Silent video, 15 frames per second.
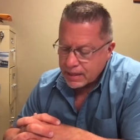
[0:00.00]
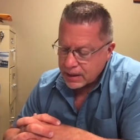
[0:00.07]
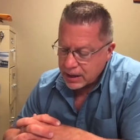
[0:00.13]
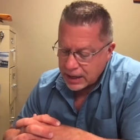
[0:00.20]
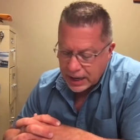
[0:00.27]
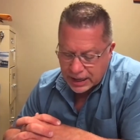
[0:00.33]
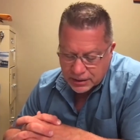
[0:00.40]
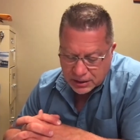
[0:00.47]

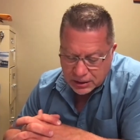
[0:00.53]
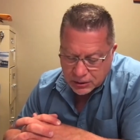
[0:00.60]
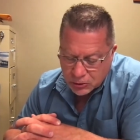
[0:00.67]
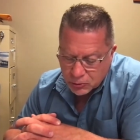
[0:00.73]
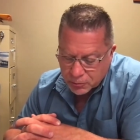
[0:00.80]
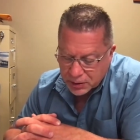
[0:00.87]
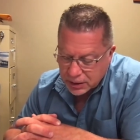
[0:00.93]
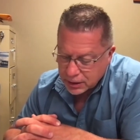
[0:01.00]
And I think
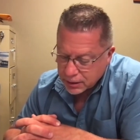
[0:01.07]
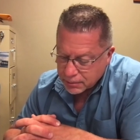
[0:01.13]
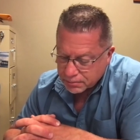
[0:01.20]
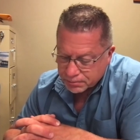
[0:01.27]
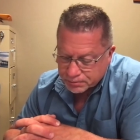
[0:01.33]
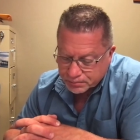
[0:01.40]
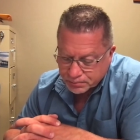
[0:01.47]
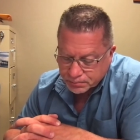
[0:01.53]
you'll be
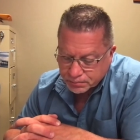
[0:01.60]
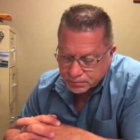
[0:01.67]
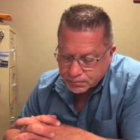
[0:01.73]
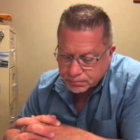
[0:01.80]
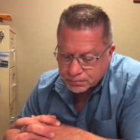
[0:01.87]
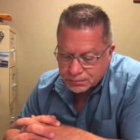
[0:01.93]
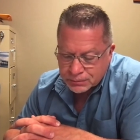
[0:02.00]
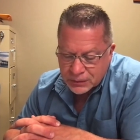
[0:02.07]

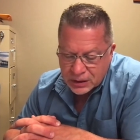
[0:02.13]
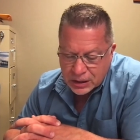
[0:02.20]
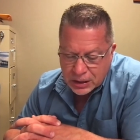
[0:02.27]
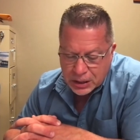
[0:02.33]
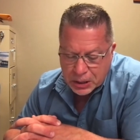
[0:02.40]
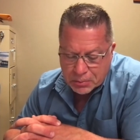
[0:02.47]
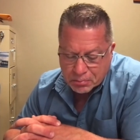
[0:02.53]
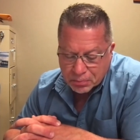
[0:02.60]

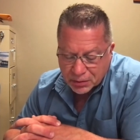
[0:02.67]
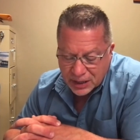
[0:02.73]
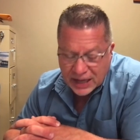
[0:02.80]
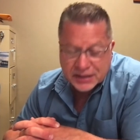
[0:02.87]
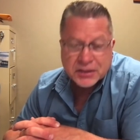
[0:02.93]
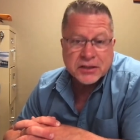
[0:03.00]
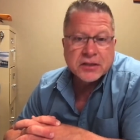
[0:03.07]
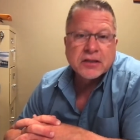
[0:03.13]

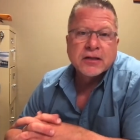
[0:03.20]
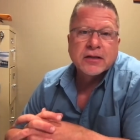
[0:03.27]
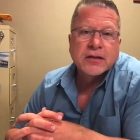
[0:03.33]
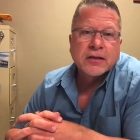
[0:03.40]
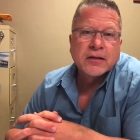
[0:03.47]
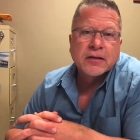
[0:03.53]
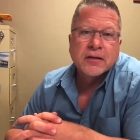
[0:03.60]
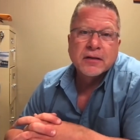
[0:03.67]
blessed
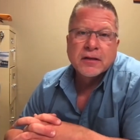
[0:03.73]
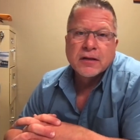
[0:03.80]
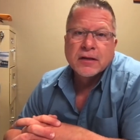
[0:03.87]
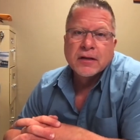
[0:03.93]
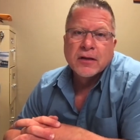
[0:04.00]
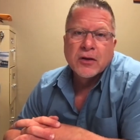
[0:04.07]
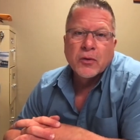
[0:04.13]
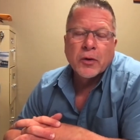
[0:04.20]

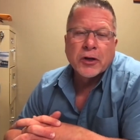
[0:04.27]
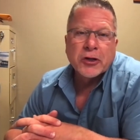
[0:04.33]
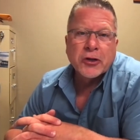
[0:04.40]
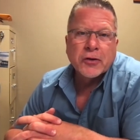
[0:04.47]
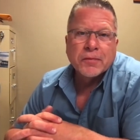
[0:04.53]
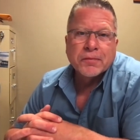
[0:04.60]
when you do.